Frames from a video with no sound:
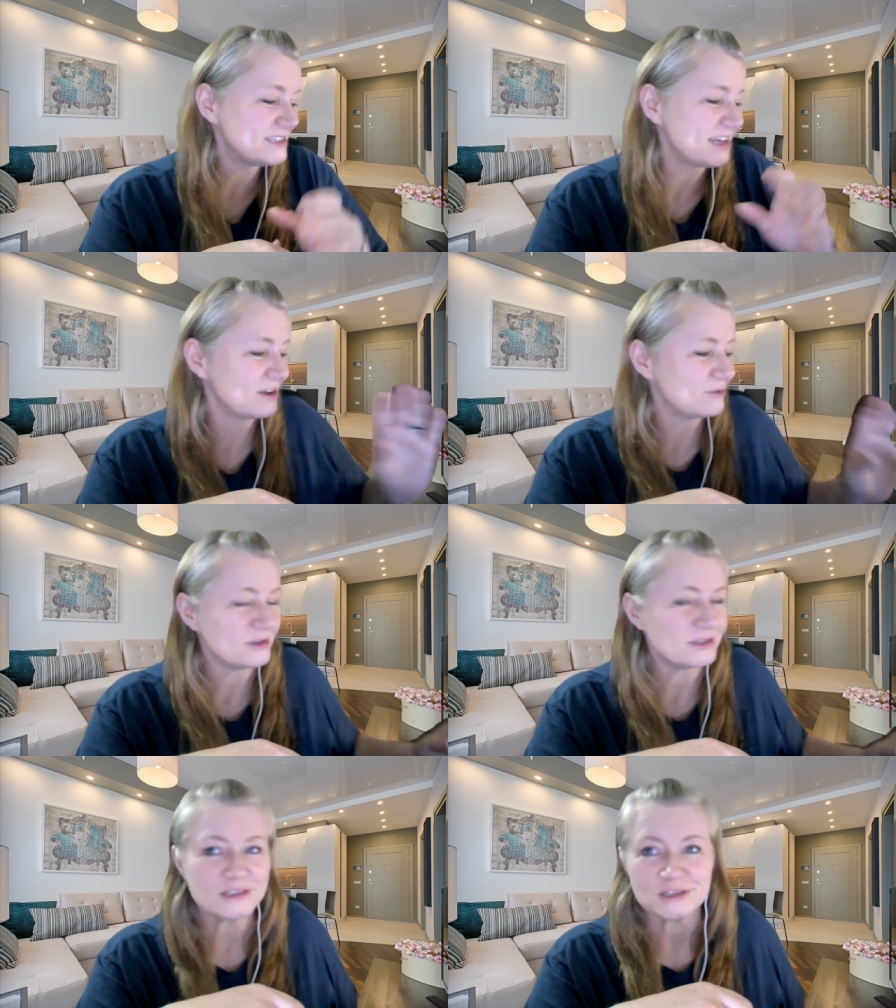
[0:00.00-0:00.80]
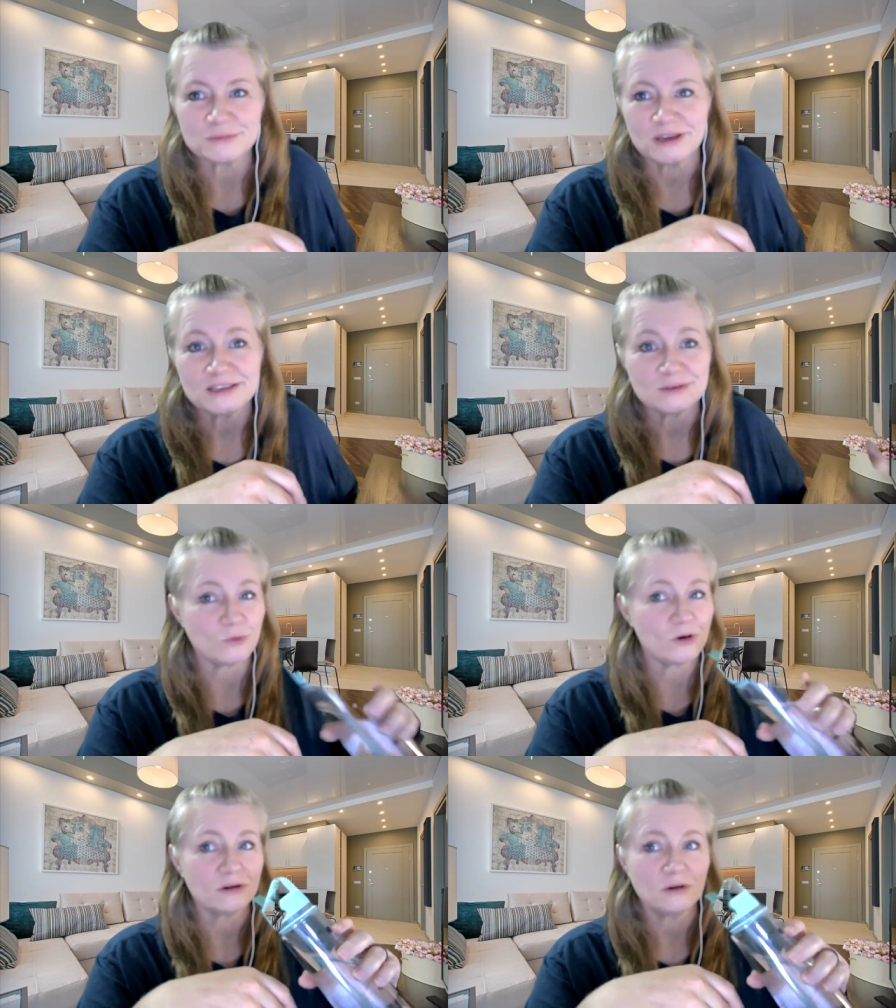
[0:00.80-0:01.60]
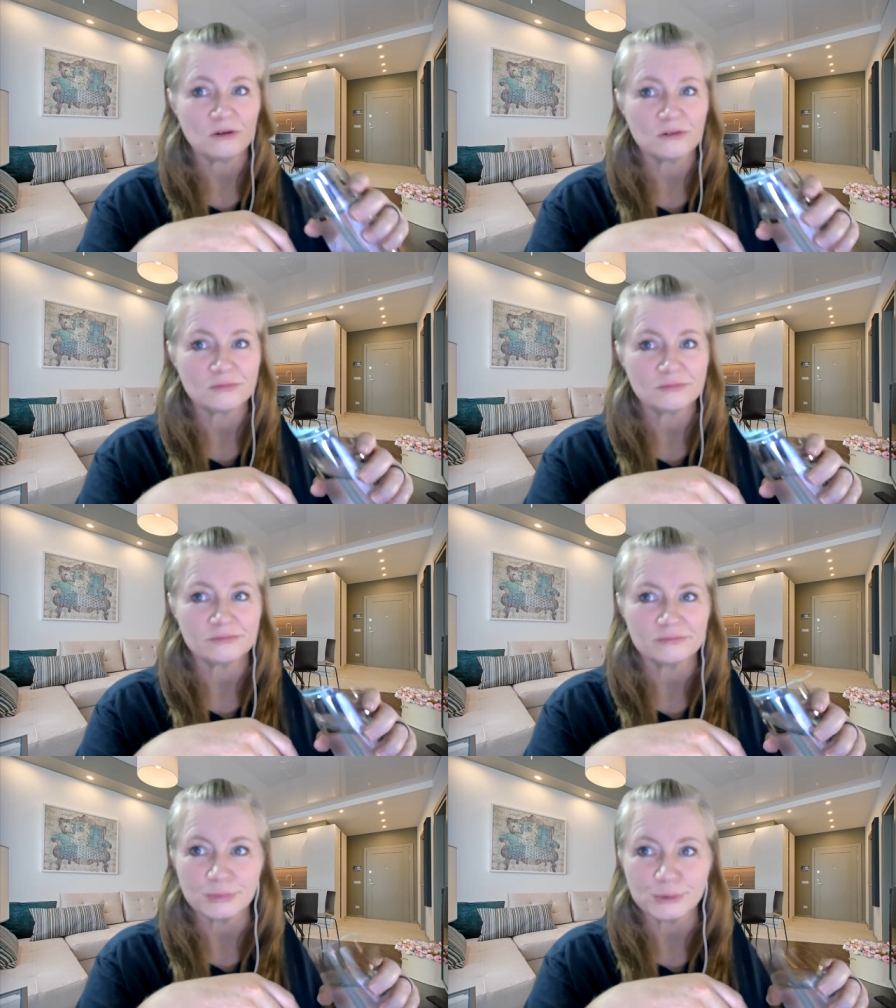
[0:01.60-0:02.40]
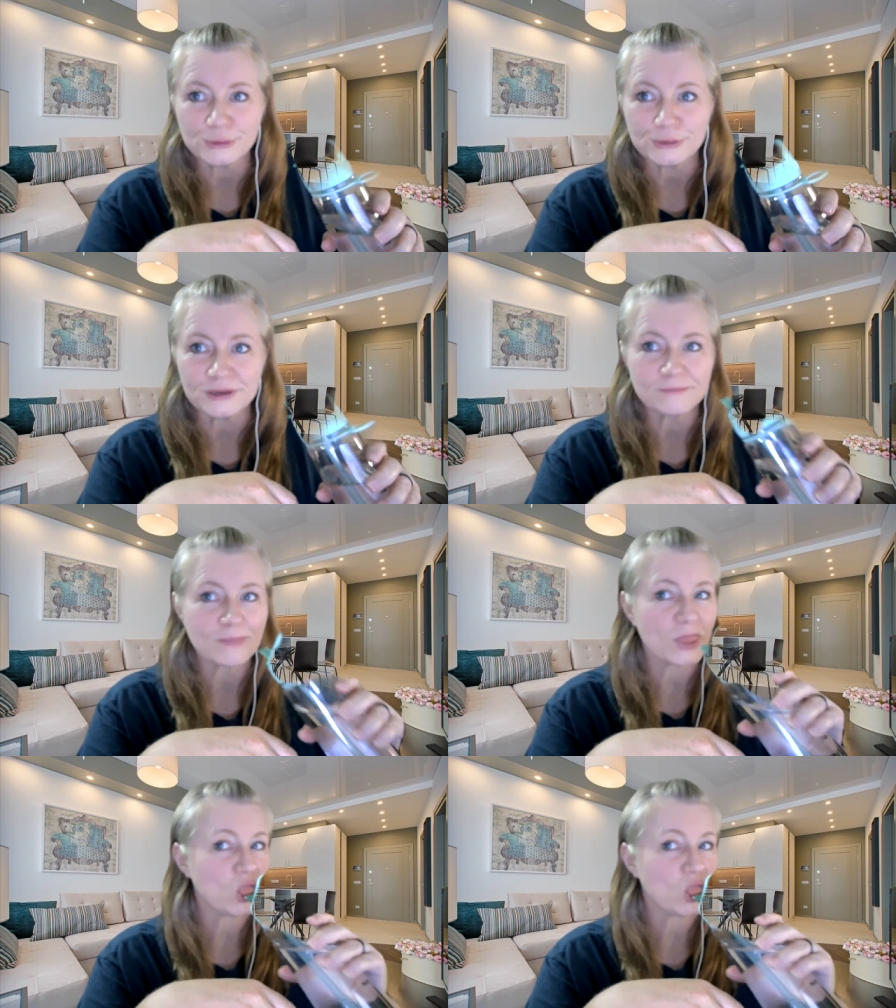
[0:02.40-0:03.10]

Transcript: the second one, excuse me, I need some water. Oh, blurry.